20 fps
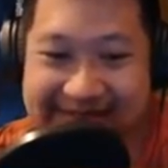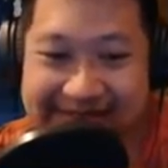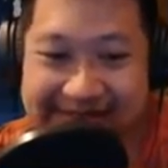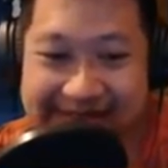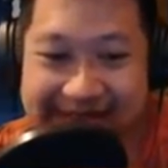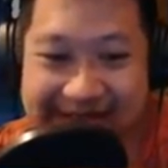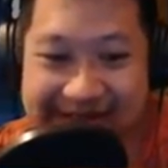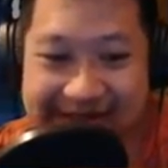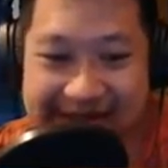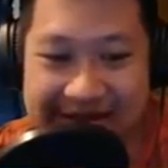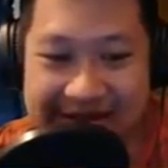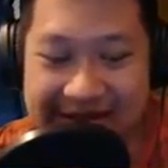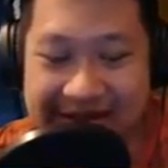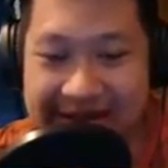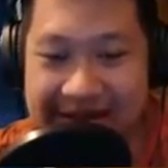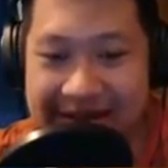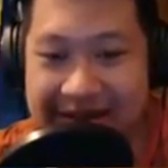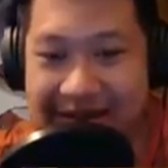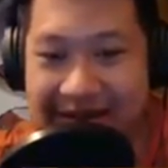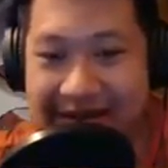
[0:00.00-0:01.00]

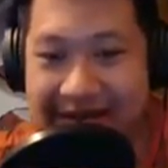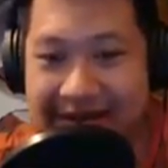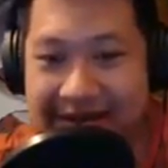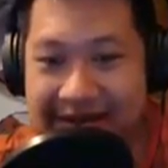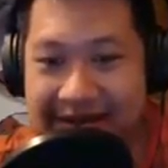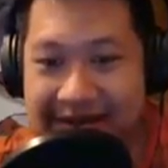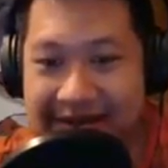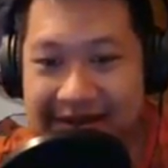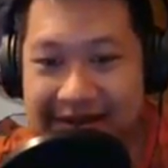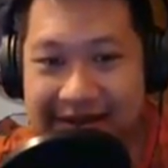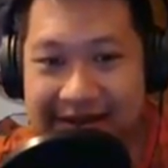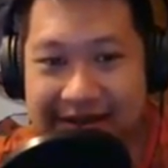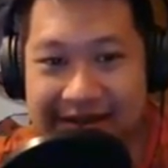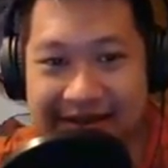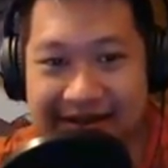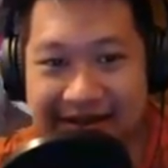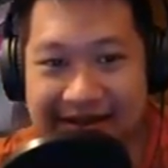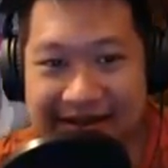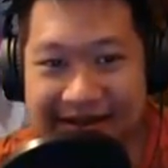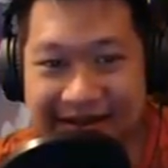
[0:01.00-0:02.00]

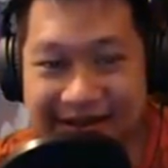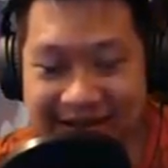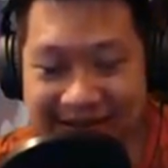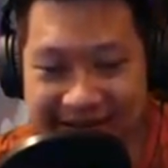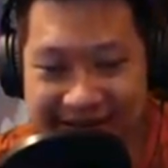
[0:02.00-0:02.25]
No one is speaking in this clip.